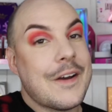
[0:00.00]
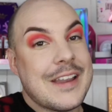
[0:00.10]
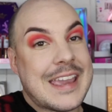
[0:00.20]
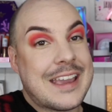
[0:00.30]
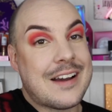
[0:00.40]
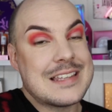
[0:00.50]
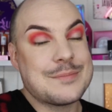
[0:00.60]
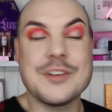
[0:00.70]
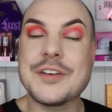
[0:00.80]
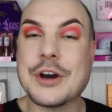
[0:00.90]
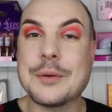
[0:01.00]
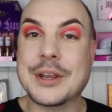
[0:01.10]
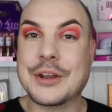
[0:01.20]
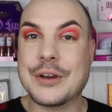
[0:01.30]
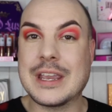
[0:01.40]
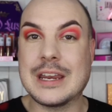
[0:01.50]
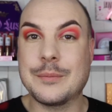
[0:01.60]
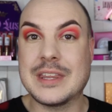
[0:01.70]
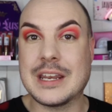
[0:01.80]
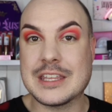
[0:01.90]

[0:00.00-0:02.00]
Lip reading: Okay guys, moving on, we're gonna go in with another